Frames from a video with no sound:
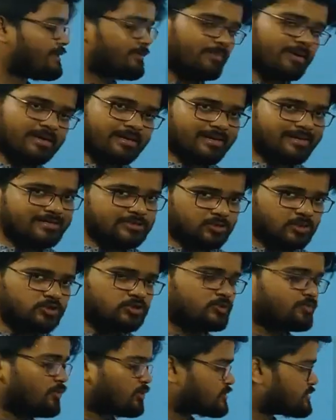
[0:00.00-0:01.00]
but it's
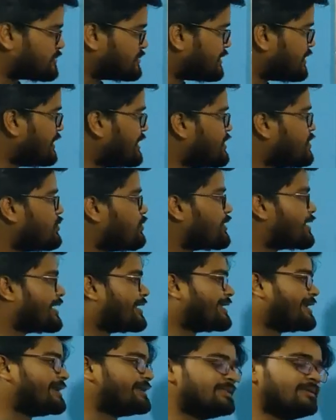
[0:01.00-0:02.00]
also possible we
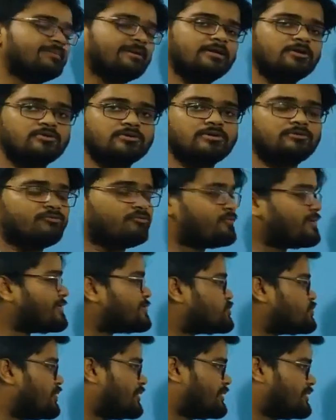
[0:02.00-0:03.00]
can get them into the
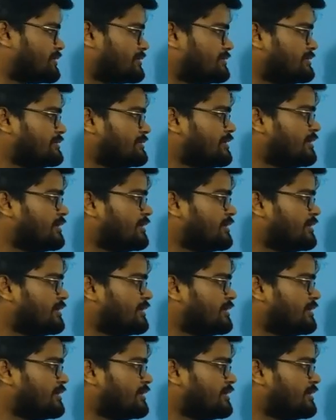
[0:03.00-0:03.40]
fresh water.